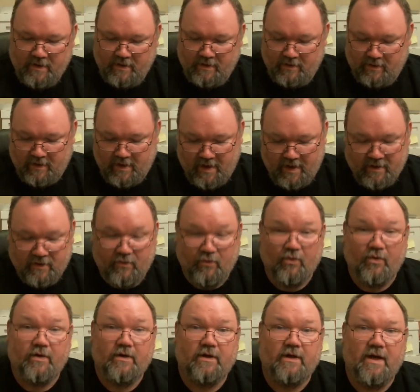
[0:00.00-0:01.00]
Last
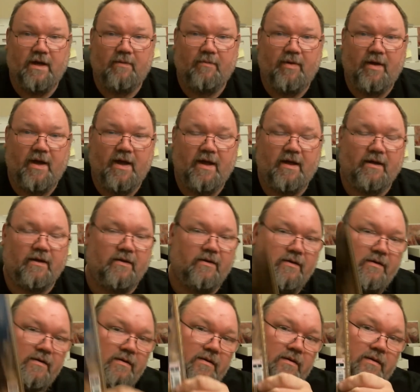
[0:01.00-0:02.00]
one in that pack,
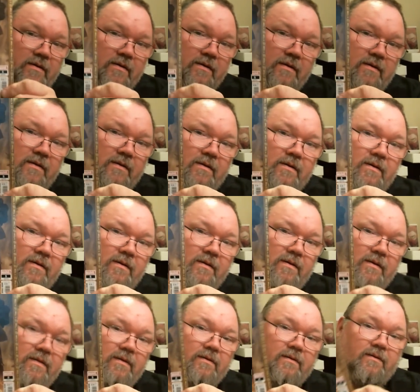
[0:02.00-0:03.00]

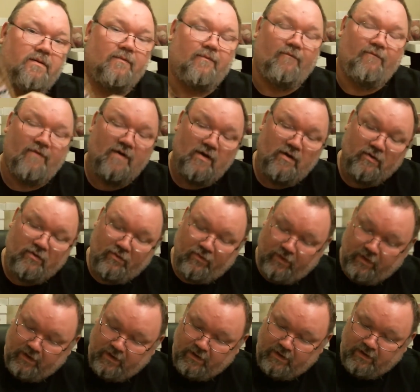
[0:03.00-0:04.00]
some
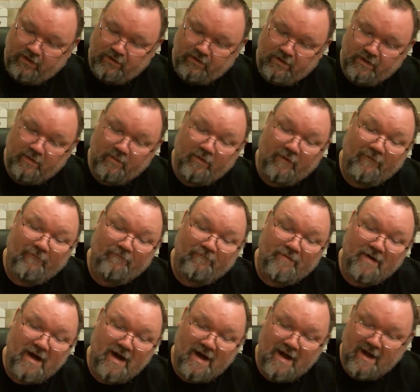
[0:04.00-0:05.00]
Valkyries number
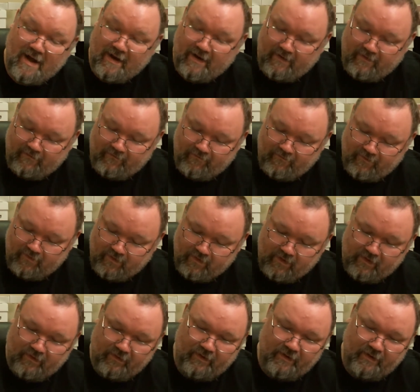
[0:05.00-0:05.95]
5. All